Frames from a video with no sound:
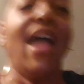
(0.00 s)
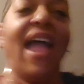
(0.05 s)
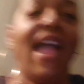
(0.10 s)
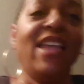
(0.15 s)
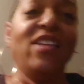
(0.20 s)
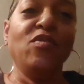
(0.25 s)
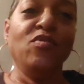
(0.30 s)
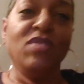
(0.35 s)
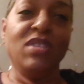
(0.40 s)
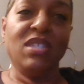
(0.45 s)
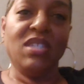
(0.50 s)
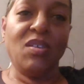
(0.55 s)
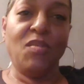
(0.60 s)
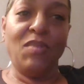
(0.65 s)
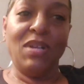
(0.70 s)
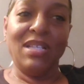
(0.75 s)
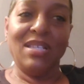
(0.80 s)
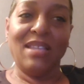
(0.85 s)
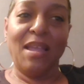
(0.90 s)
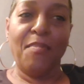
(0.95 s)
And you just
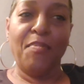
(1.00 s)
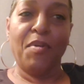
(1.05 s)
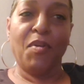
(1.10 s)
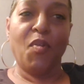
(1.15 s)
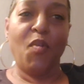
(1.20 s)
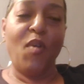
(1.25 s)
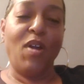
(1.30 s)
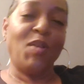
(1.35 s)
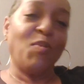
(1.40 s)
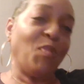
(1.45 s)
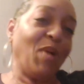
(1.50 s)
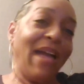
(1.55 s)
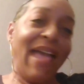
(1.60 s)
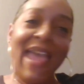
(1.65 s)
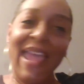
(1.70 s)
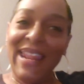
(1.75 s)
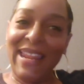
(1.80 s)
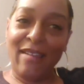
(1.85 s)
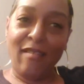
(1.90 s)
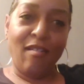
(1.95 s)
want to start recording. Well,
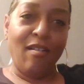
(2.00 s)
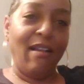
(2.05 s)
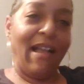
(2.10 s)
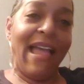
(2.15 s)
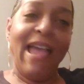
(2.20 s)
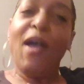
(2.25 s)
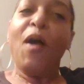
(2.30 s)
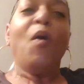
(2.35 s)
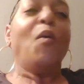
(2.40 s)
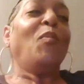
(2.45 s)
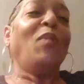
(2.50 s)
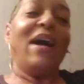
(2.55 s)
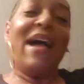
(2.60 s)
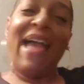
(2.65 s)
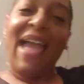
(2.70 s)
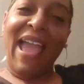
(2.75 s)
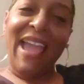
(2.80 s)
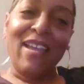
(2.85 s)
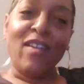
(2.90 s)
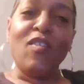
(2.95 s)
hey, girl. Well,
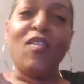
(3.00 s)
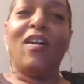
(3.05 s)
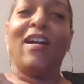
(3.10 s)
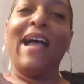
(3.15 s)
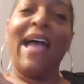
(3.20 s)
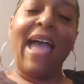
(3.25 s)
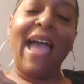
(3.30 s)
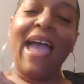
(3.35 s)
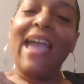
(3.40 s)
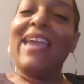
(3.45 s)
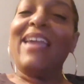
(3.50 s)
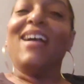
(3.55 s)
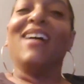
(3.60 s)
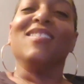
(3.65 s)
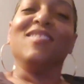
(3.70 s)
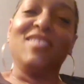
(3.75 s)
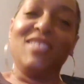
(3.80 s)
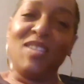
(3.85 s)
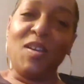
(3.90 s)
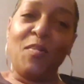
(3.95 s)
hey, girl. Hey,
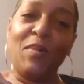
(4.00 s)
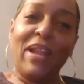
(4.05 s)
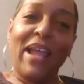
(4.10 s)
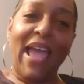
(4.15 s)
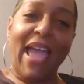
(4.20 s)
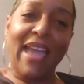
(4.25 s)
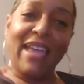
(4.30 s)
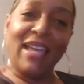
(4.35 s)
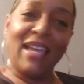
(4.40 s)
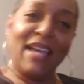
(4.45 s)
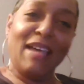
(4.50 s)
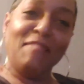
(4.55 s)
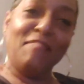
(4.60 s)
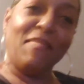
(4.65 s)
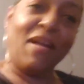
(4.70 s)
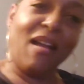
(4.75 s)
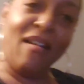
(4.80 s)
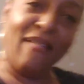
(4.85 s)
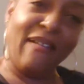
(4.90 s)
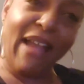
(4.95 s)
y'all just don't want to hang
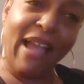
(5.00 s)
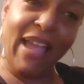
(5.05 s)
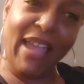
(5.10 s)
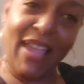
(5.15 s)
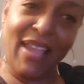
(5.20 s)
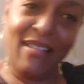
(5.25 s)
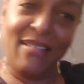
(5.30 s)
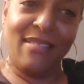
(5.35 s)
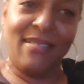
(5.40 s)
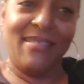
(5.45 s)
up. All right.